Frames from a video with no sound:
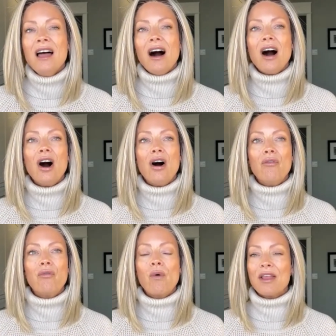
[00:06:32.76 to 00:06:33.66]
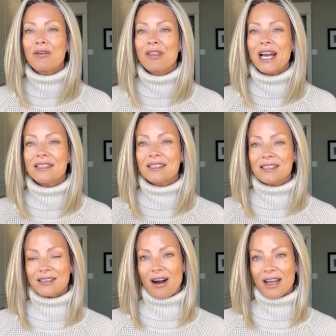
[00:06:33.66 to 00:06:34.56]
of whether that
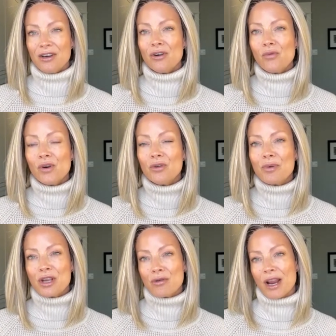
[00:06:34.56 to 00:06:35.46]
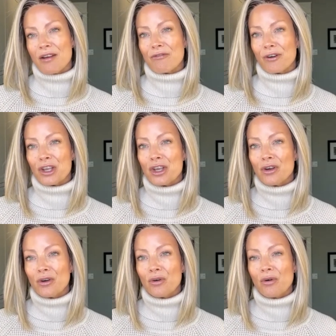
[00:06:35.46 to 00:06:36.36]
style will be great for
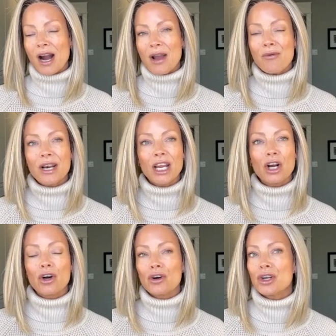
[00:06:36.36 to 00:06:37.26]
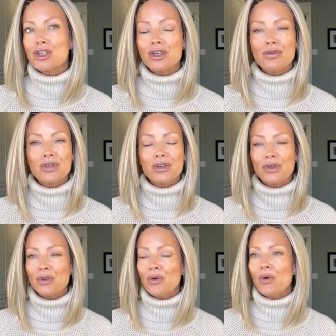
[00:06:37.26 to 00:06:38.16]
you. I would encourage you
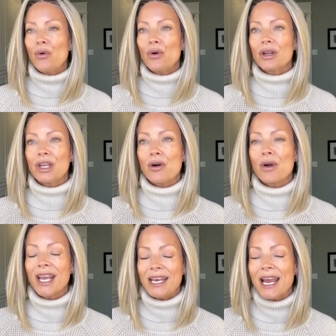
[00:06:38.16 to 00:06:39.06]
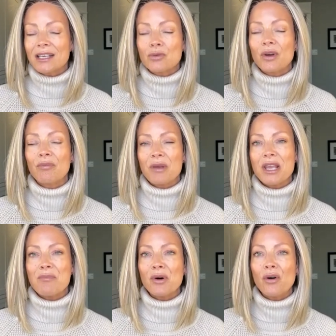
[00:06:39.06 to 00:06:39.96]
to, you know, connect with
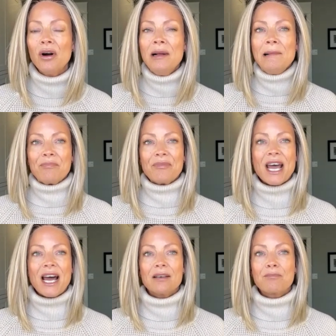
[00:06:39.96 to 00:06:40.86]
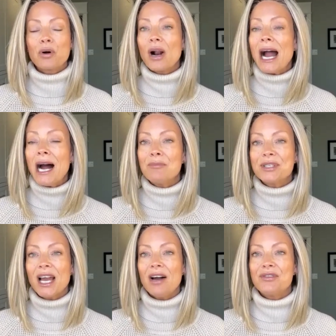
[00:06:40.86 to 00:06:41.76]
people that perhaps
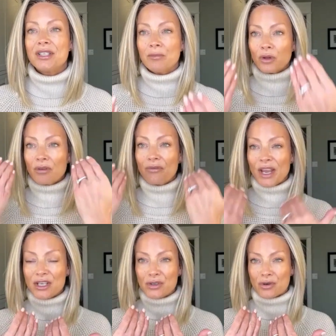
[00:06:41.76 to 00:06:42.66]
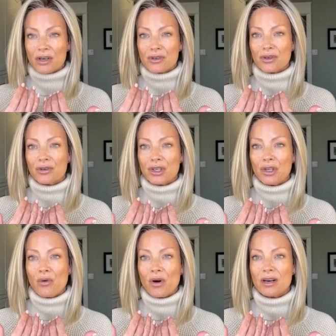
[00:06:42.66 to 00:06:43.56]
have similar face structure to
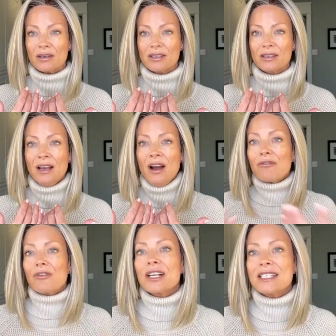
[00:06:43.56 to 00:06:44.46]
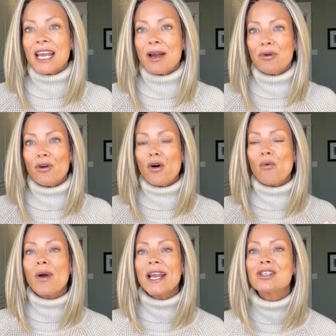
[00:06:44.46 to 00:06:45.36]
yours. For example, a
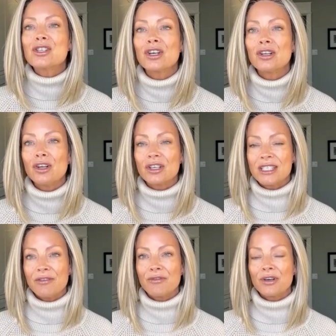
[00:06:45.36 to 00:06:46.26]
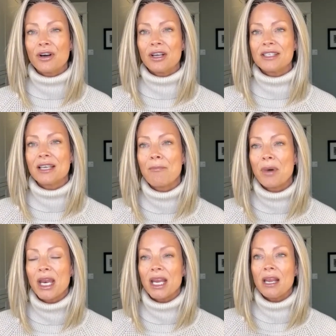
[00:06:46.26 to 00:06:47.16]
wig's going to look different on
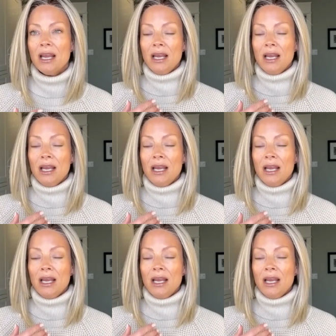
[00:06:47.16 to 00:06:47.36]
somebody